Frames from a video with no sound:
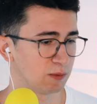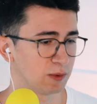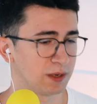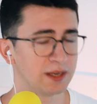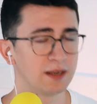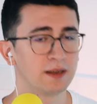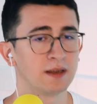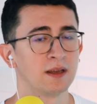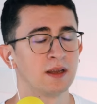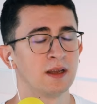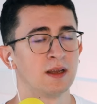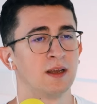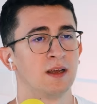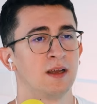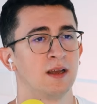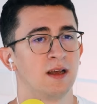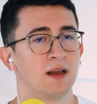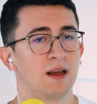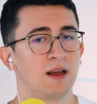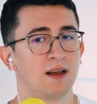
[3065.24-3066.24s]
learning way.
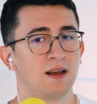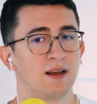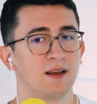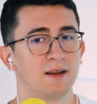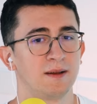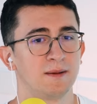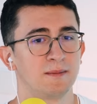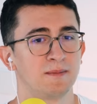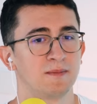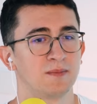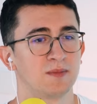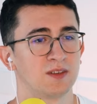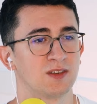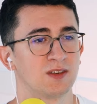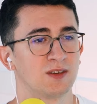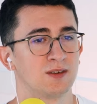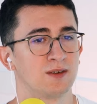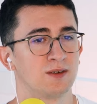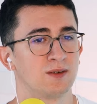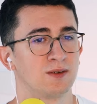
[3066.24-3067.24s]

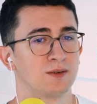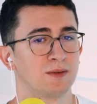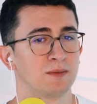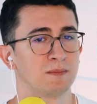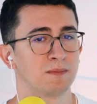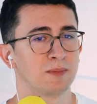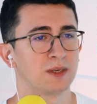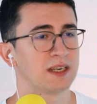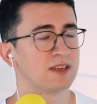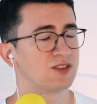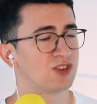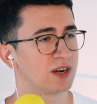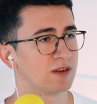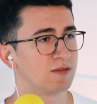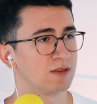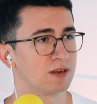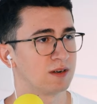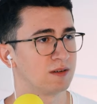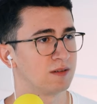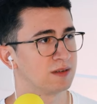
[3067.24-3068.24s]
But in
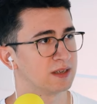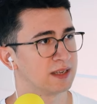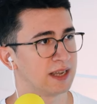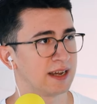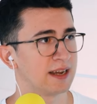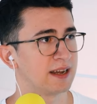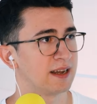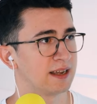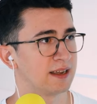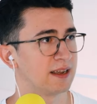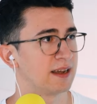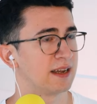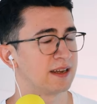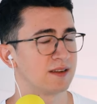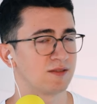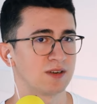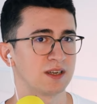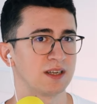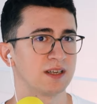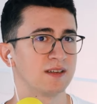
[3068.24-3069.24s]
general, yeah, I
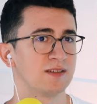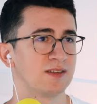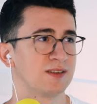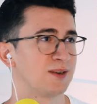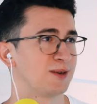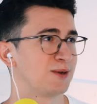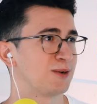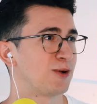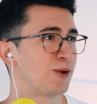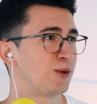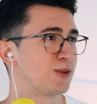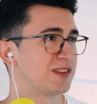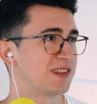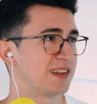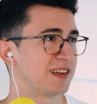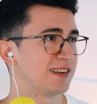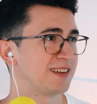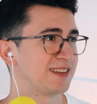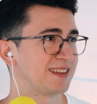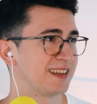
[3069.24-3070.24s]
agree, you know, gold
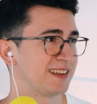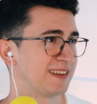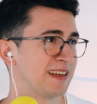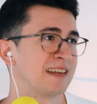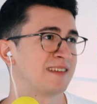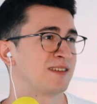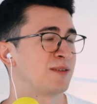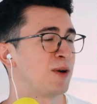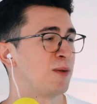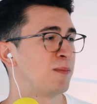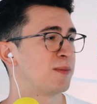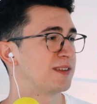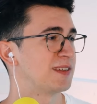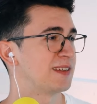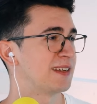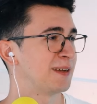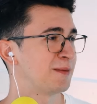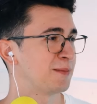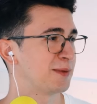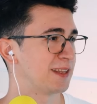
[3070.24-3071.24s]
standards are somehow
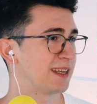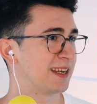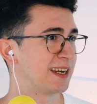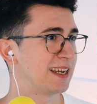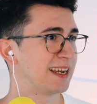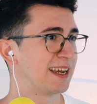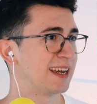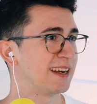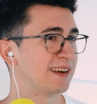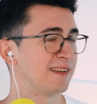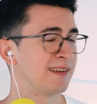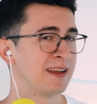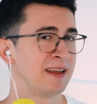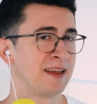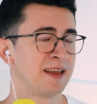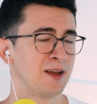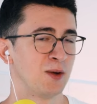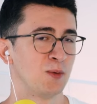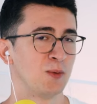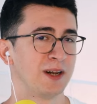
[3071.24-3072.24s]
missing, but then again,
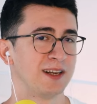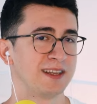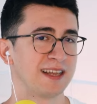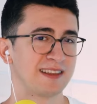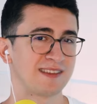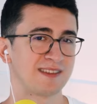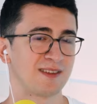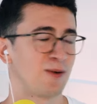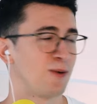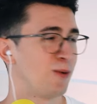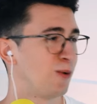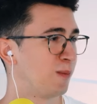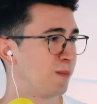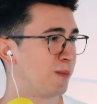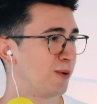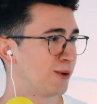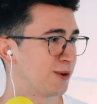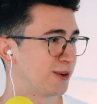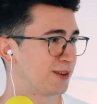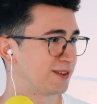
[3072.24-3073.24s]
well, that's the
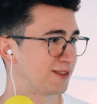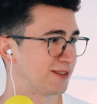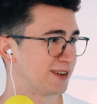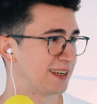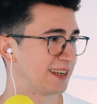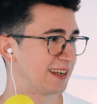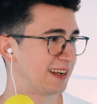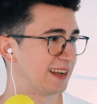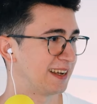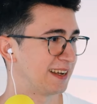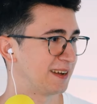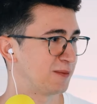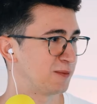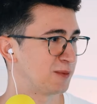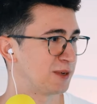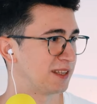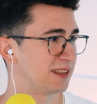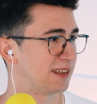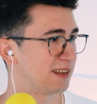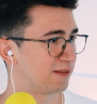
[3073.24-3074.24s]
whole point, right? Like
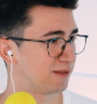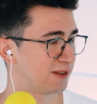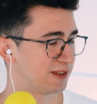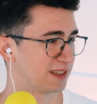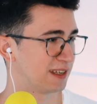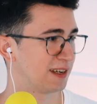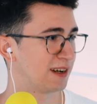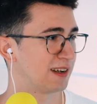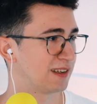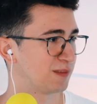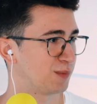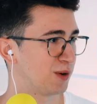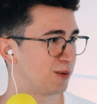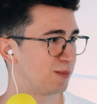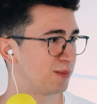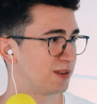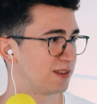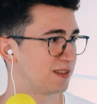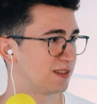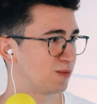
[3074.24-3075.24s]
we did physical
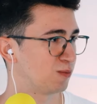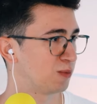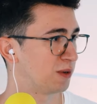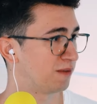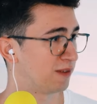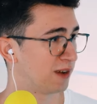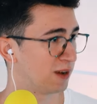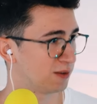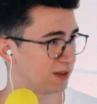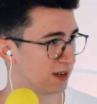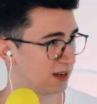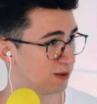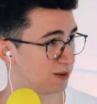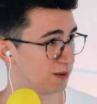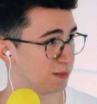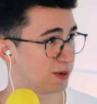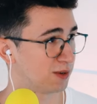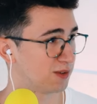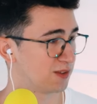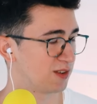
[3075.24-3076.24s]
experiments, we found
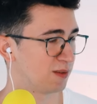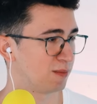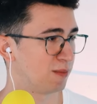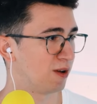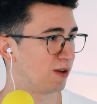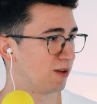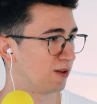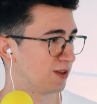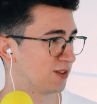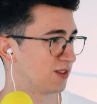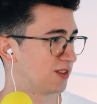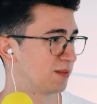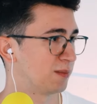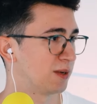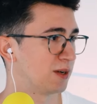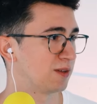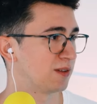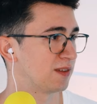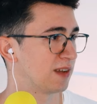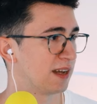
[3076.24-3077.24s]
out about some laws,
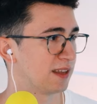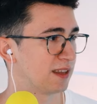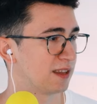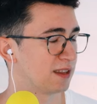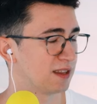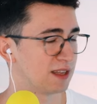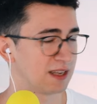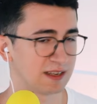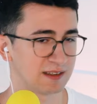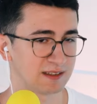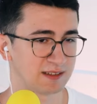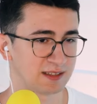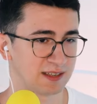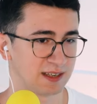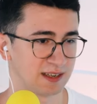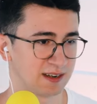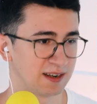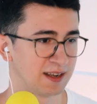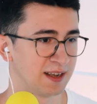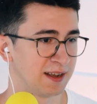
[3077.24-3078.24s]
about other
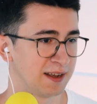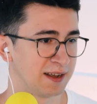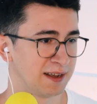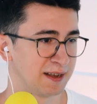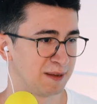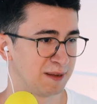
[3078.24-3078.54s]
things, and